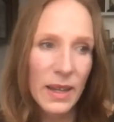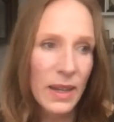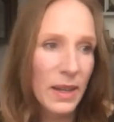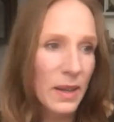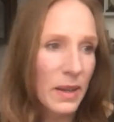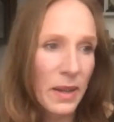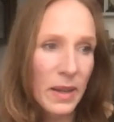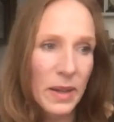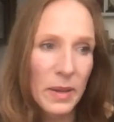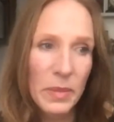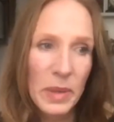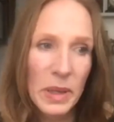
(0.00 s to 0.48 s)

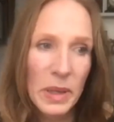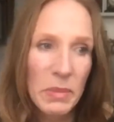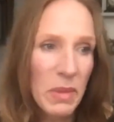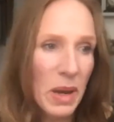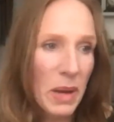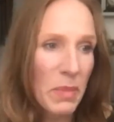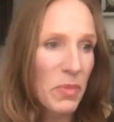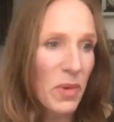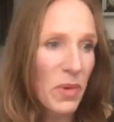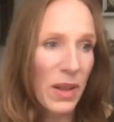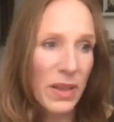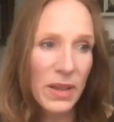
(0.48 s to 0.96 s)

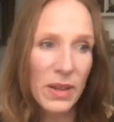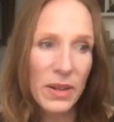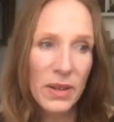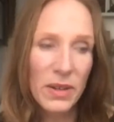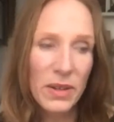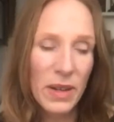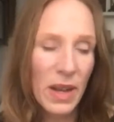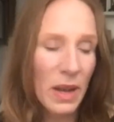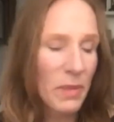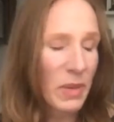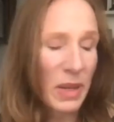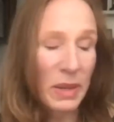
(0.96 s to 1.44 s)

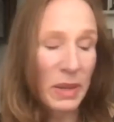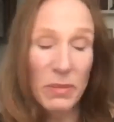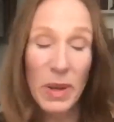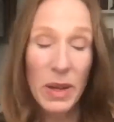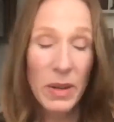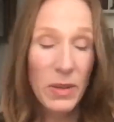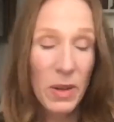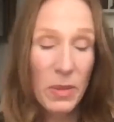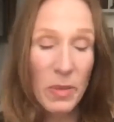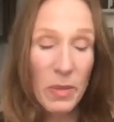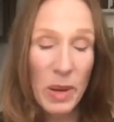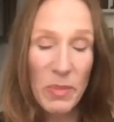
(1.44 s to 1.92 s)

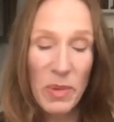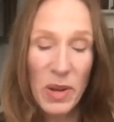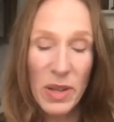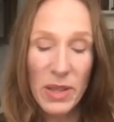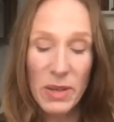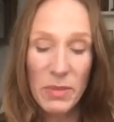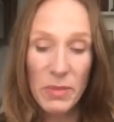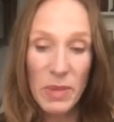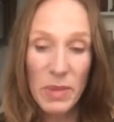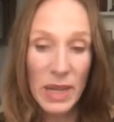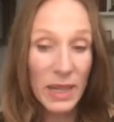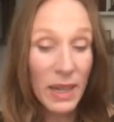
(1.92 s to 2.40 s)

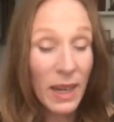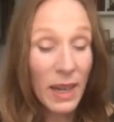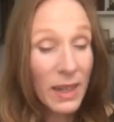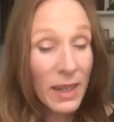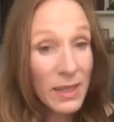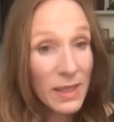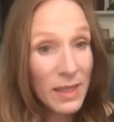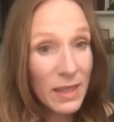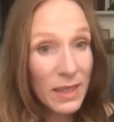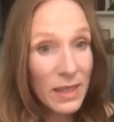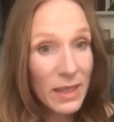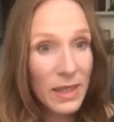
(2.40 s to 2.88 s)
my
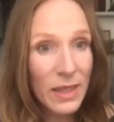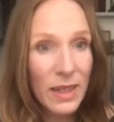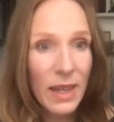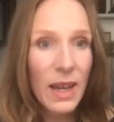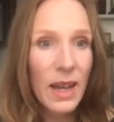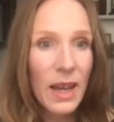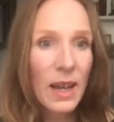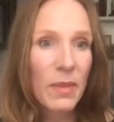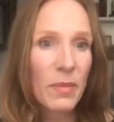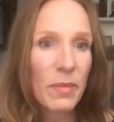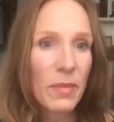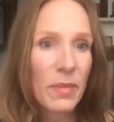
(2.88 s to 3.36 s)
cousin
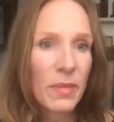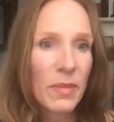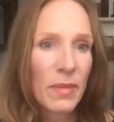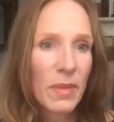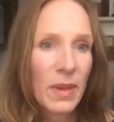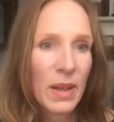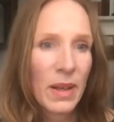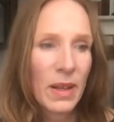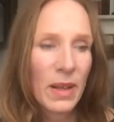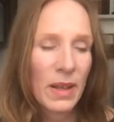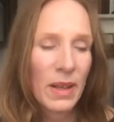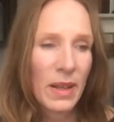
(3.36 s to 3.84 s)

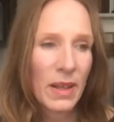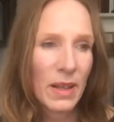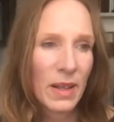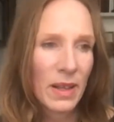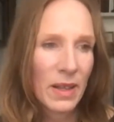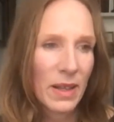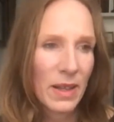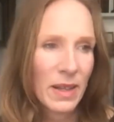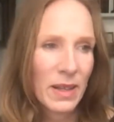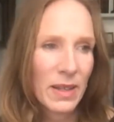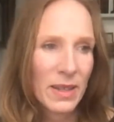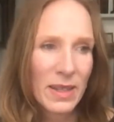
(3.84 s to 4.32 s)

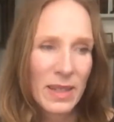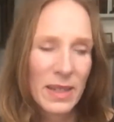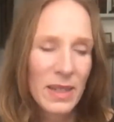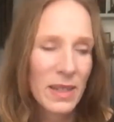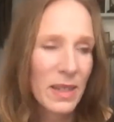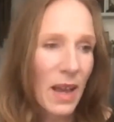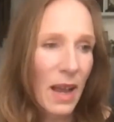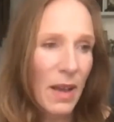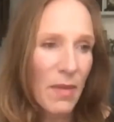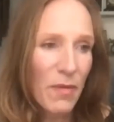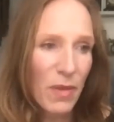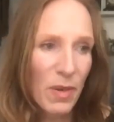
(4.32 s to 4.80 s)
didn't
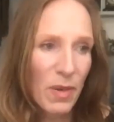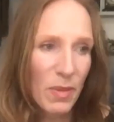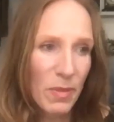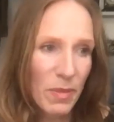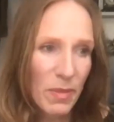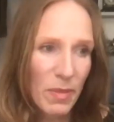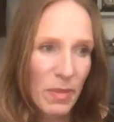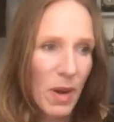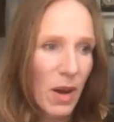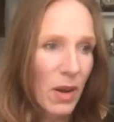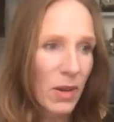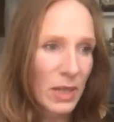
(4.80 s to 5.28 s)
die from
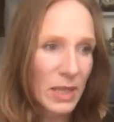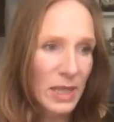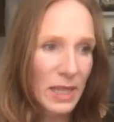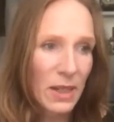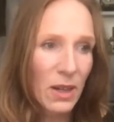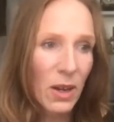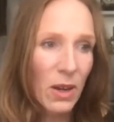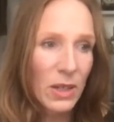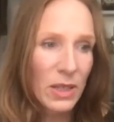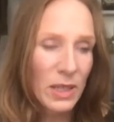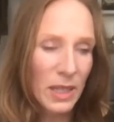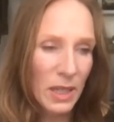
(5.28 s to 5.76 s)

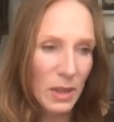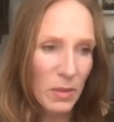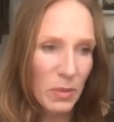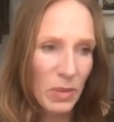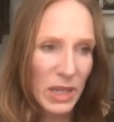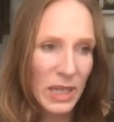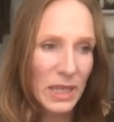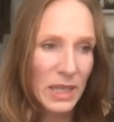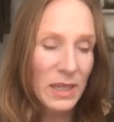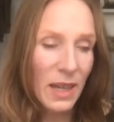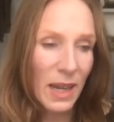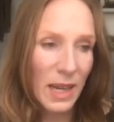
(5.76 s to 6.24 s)
OxyContin, but
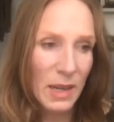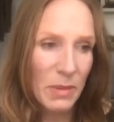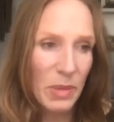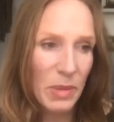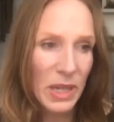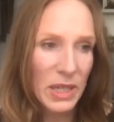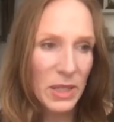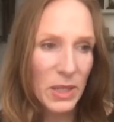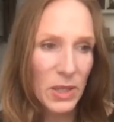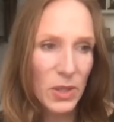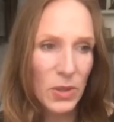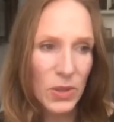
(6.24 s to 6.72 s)
he died by
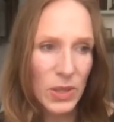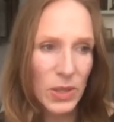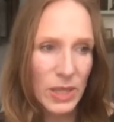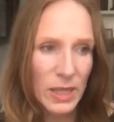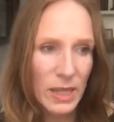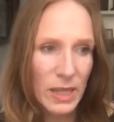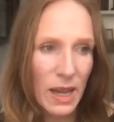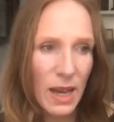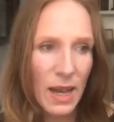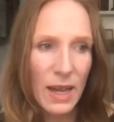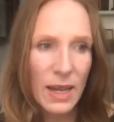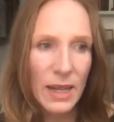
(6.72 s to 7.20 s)

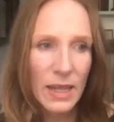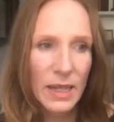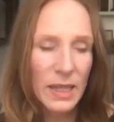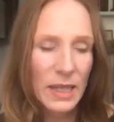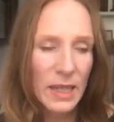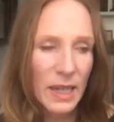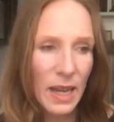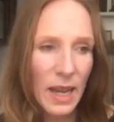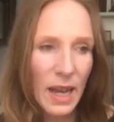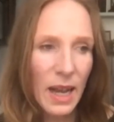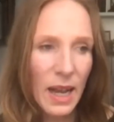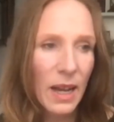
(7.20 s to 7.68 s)
suicide
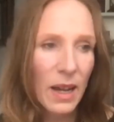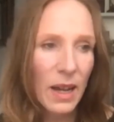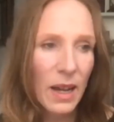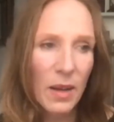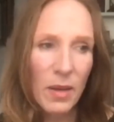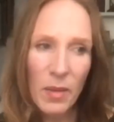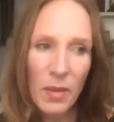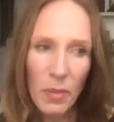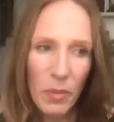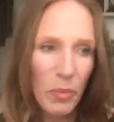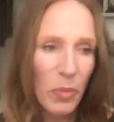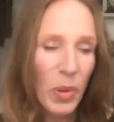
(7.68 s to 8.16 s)

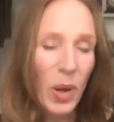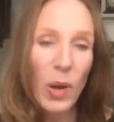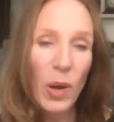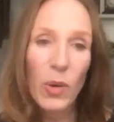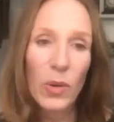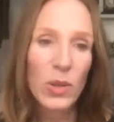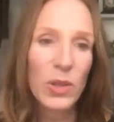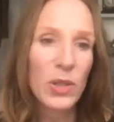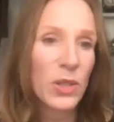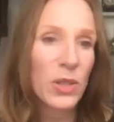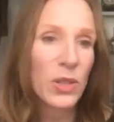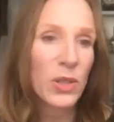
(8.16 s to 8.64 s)

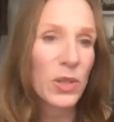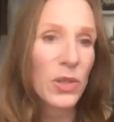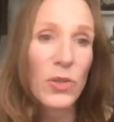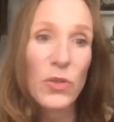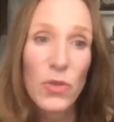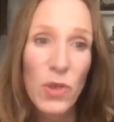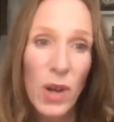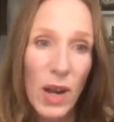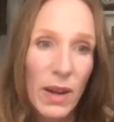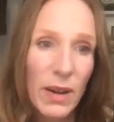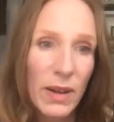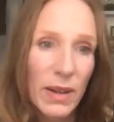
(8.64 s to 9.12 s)

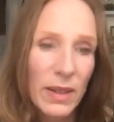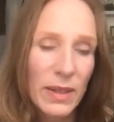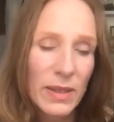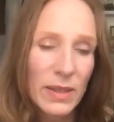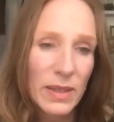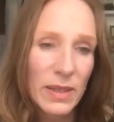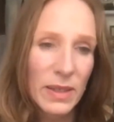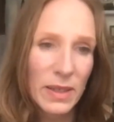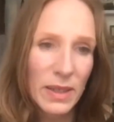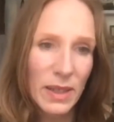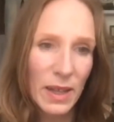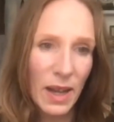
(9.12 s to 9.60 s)

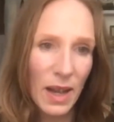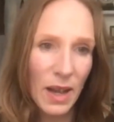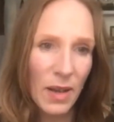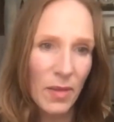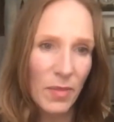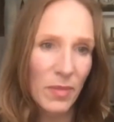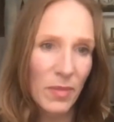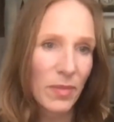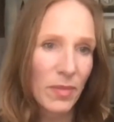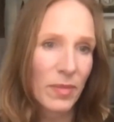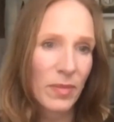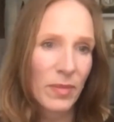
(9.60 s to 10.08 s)
post-drugs
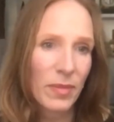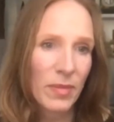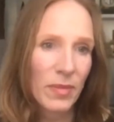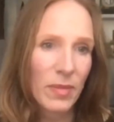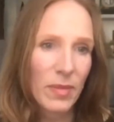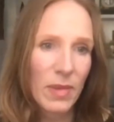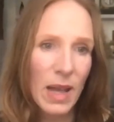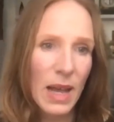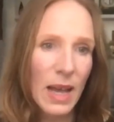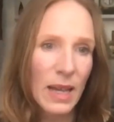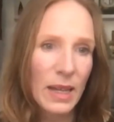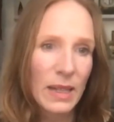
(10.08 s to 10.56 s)

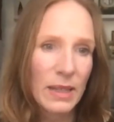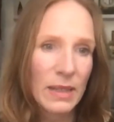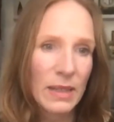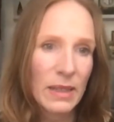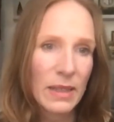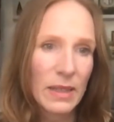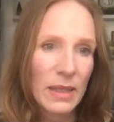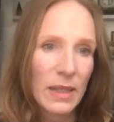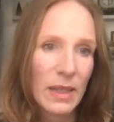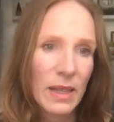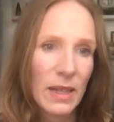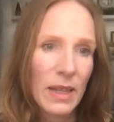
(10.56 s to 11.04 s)
and
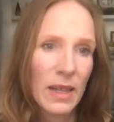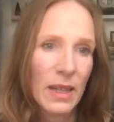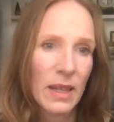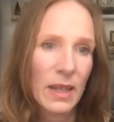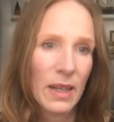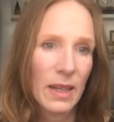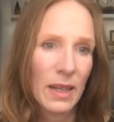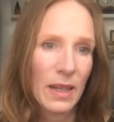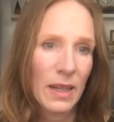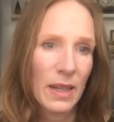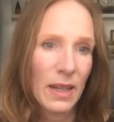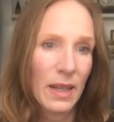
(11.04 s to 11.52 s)

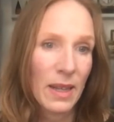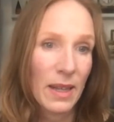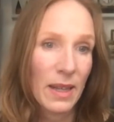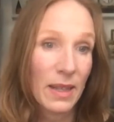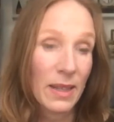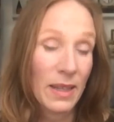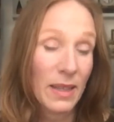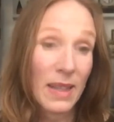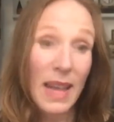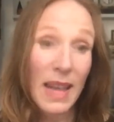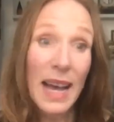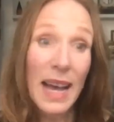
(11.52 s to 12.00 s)

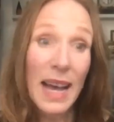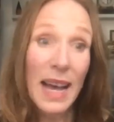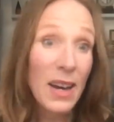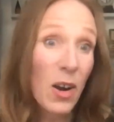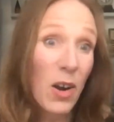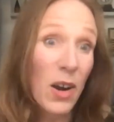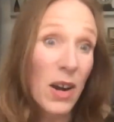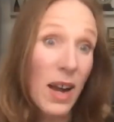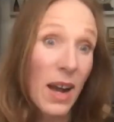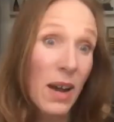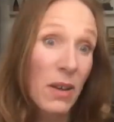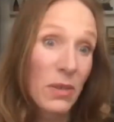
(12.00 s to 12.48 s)
at our
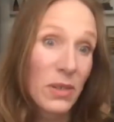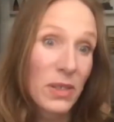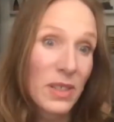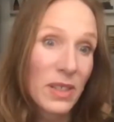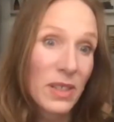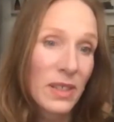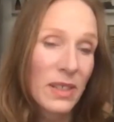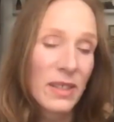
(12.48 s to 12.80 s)
house.